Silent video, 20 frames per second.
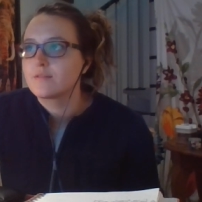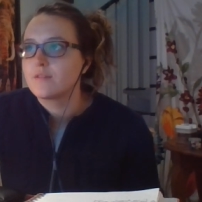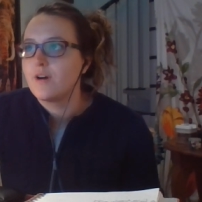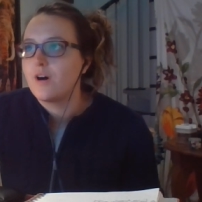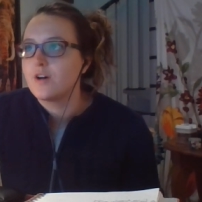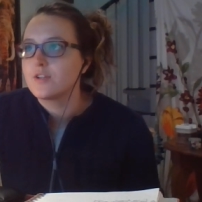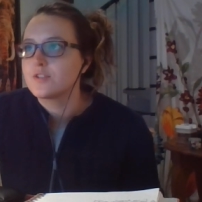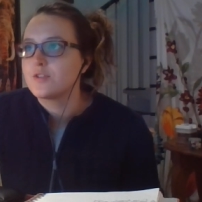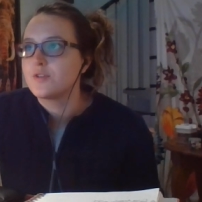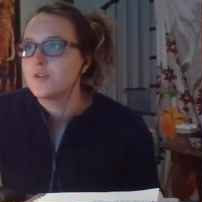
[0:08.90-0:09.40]

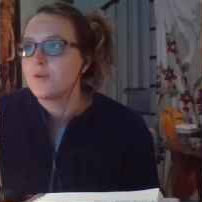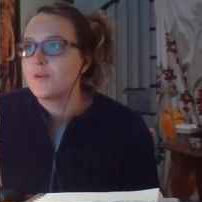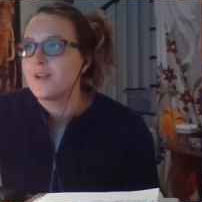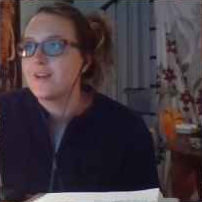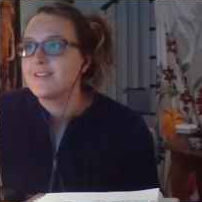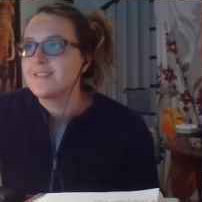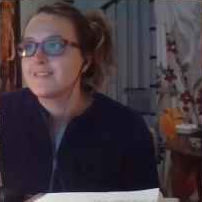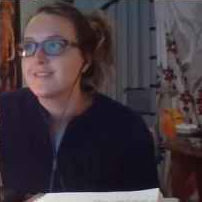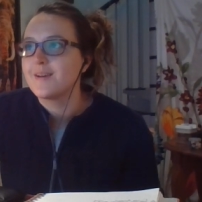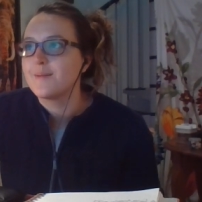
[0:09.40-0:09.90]
also known
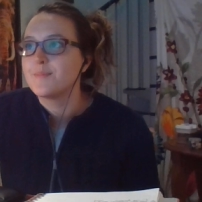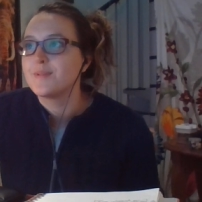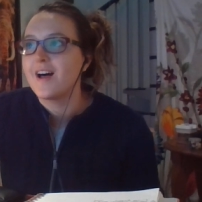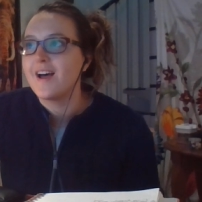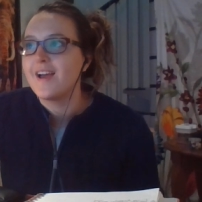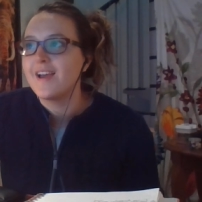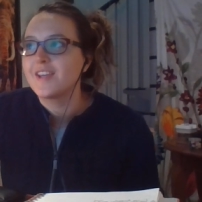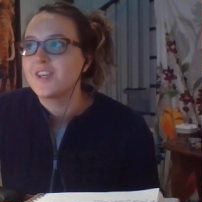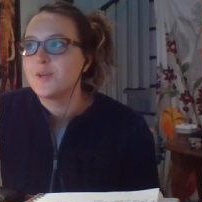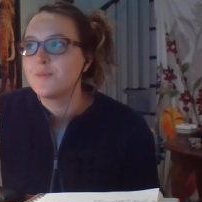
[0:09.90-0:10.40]
as
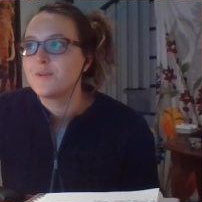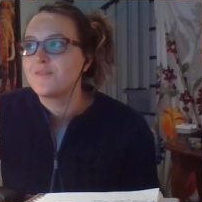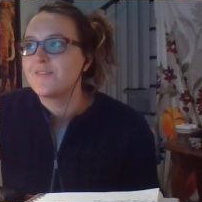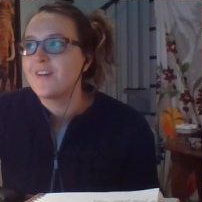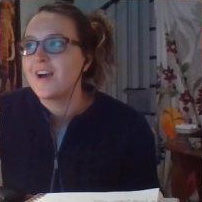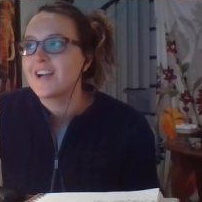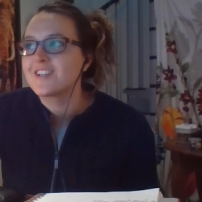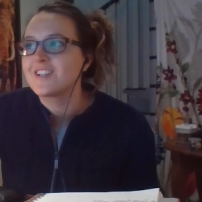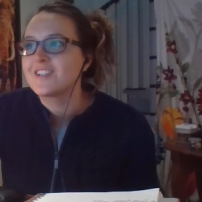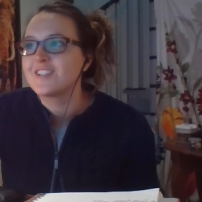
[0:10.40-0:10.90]
Applying Human
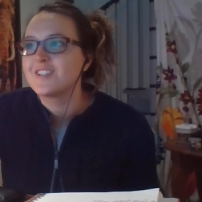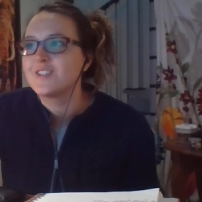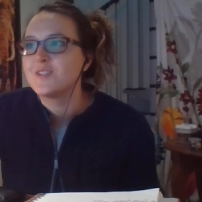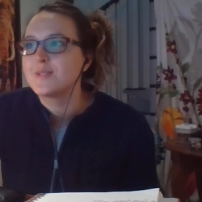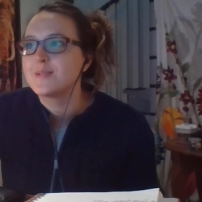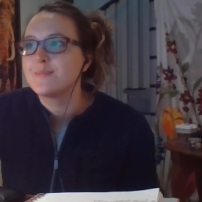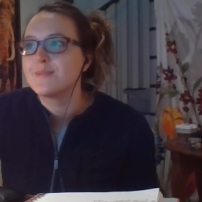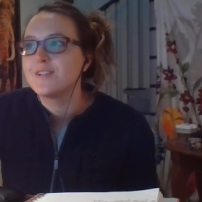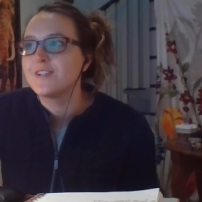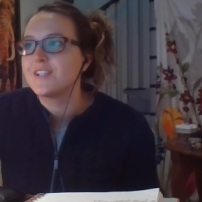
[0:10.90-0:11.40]
Factors and
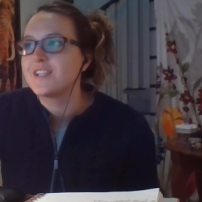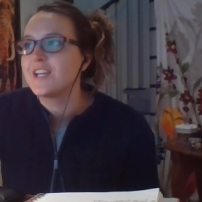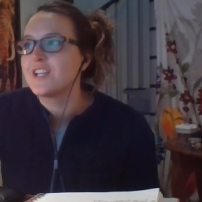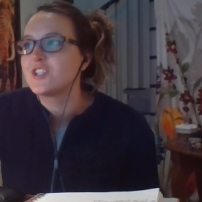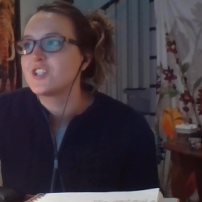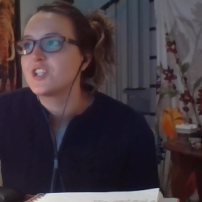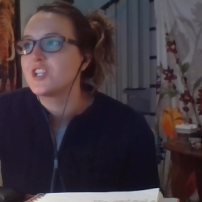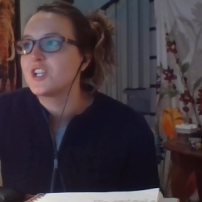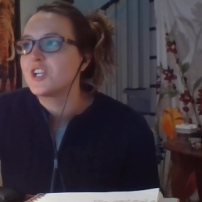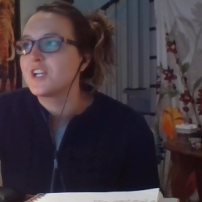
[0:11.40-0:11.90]
Usability
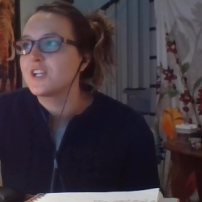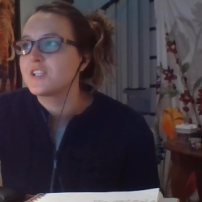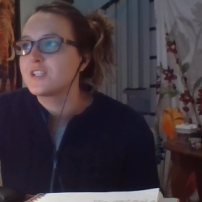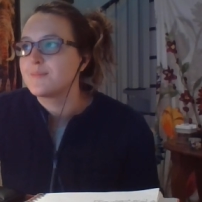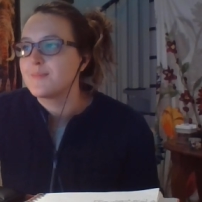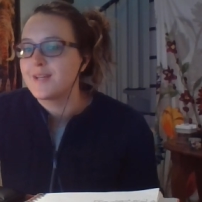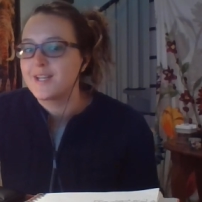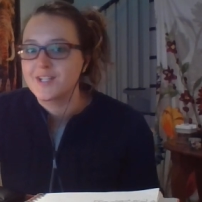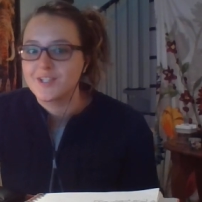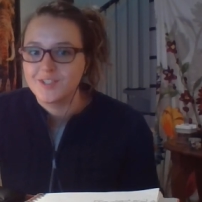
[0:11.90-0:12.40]
Engineering to
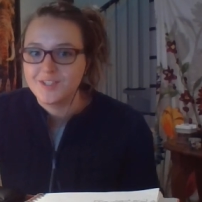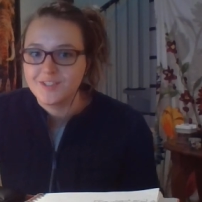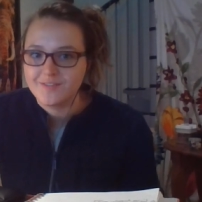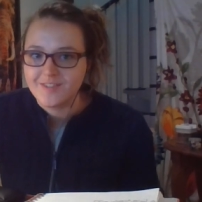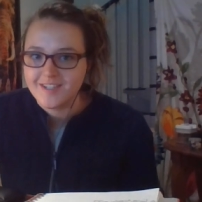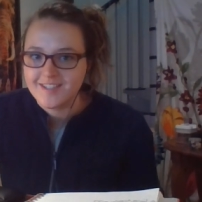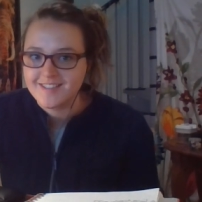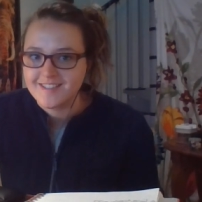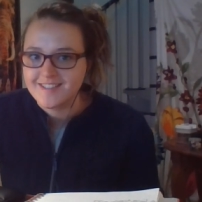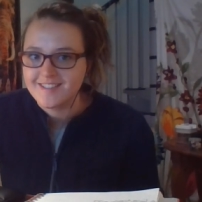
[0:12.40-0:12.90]
Medical
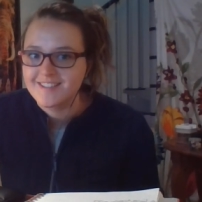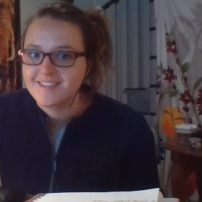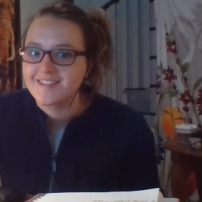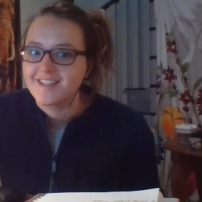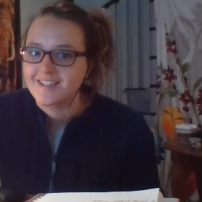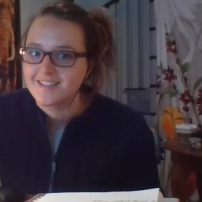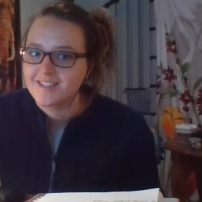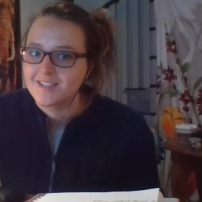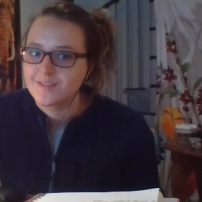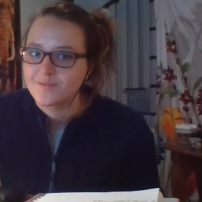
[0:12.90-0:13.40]
Devices.
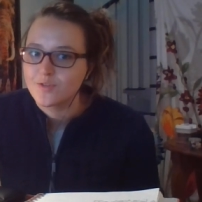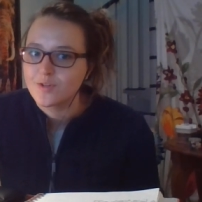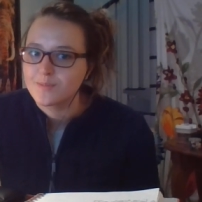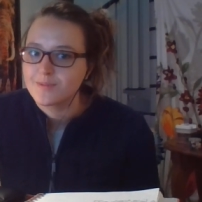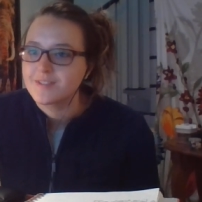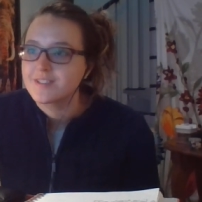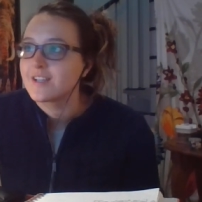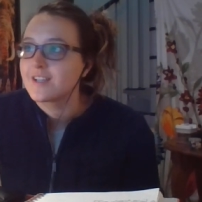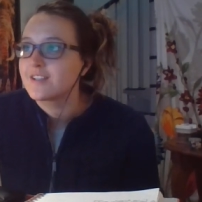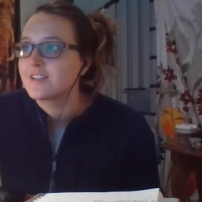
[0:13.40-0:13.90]
That's its formal
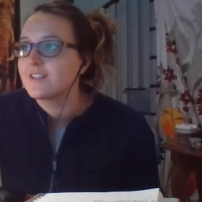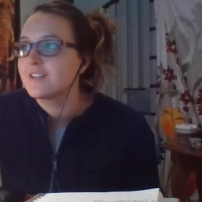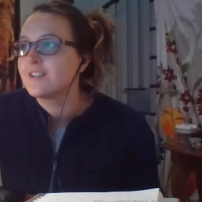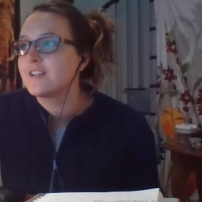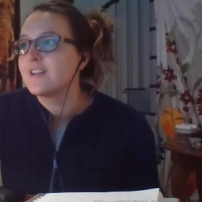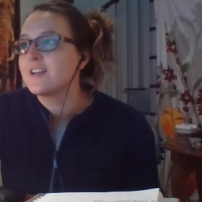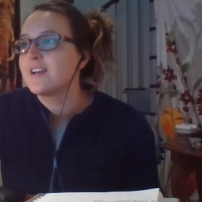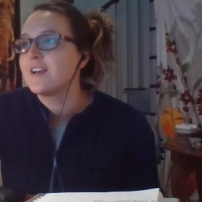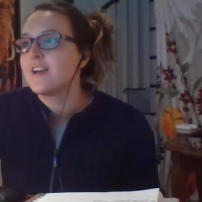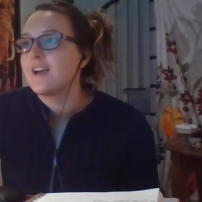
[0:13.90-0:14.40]
title.
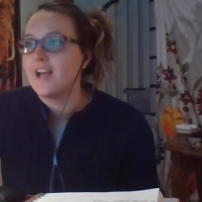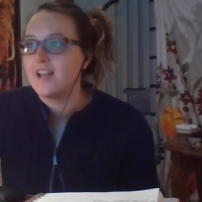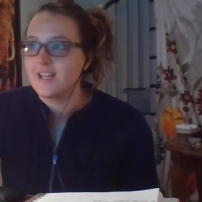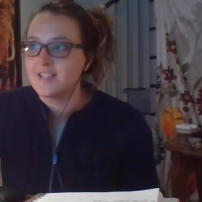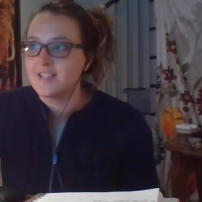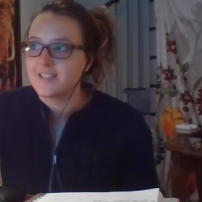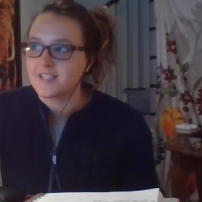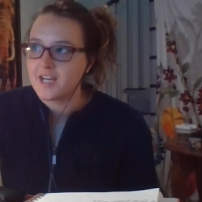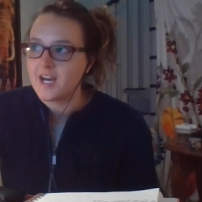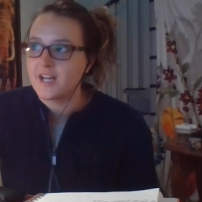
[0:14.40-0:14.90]
And
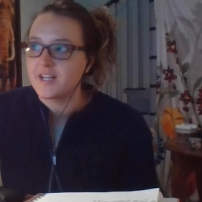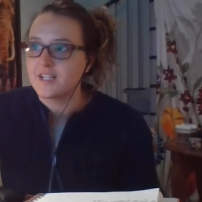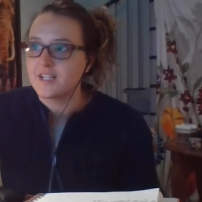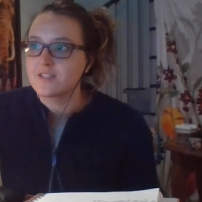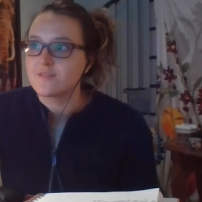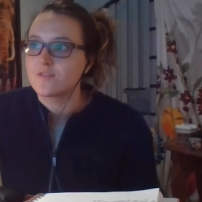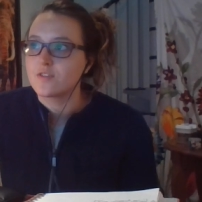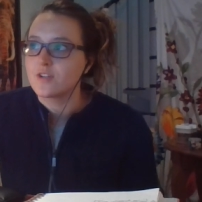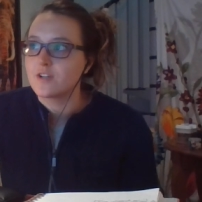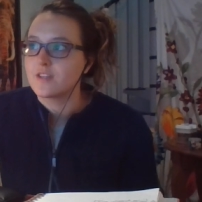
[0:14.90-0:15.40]
it's a guidance
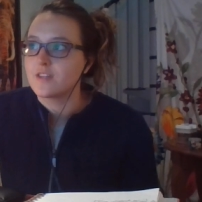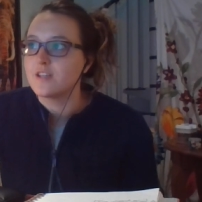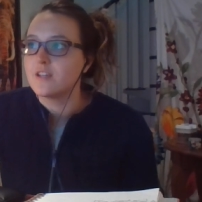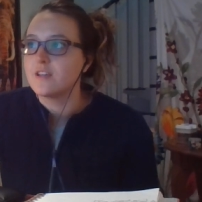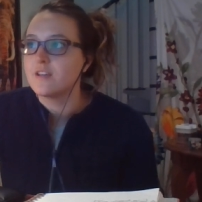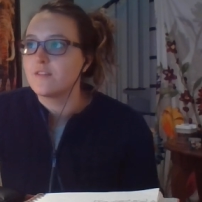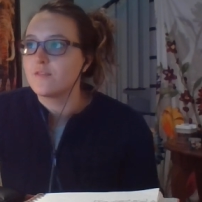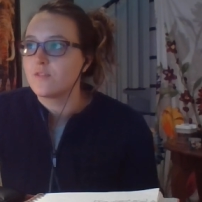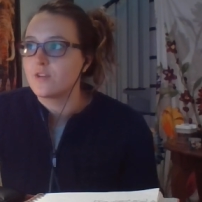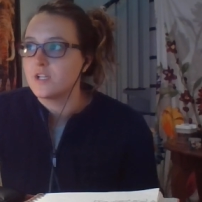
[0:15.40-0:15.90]
for
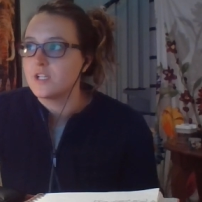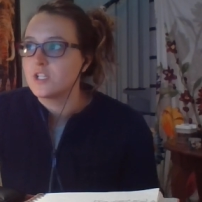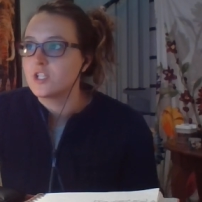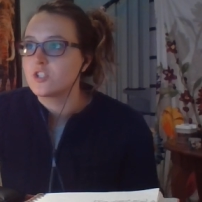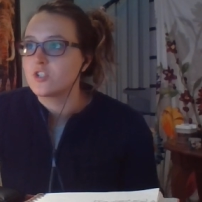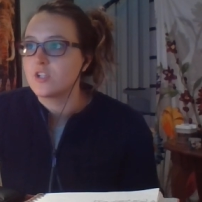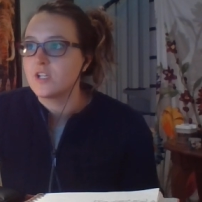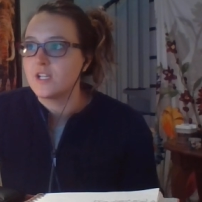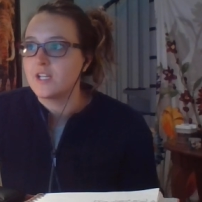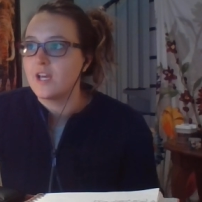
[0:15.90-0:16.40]

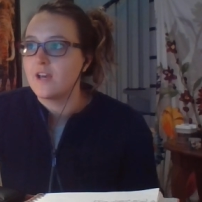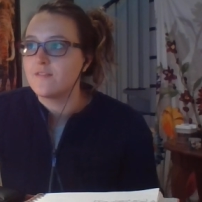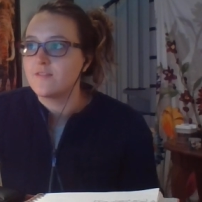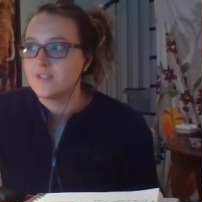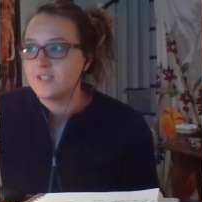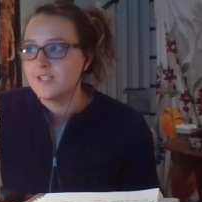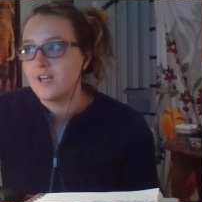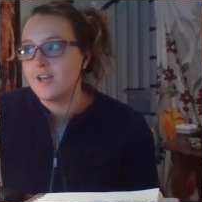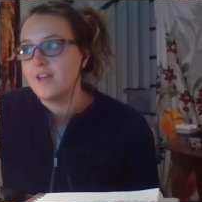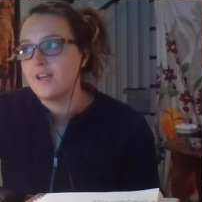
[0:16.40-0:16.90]
industry and
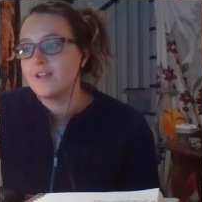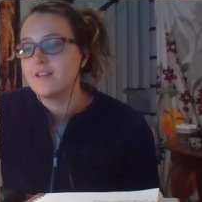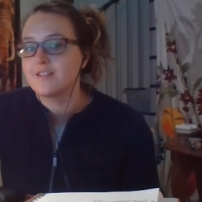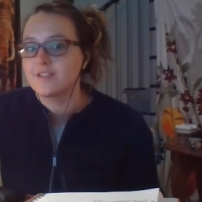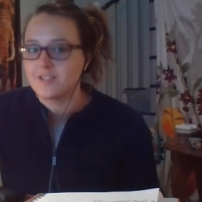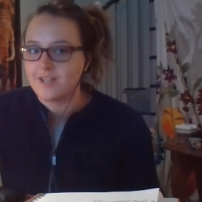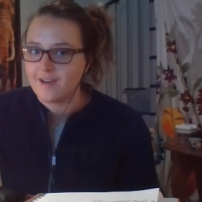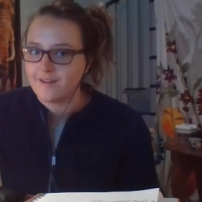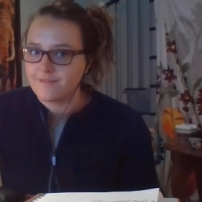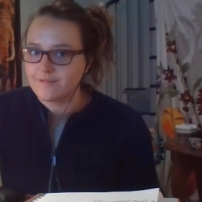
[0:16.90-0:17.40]
FDA
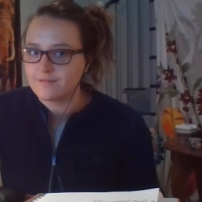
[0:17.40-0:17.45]
staff.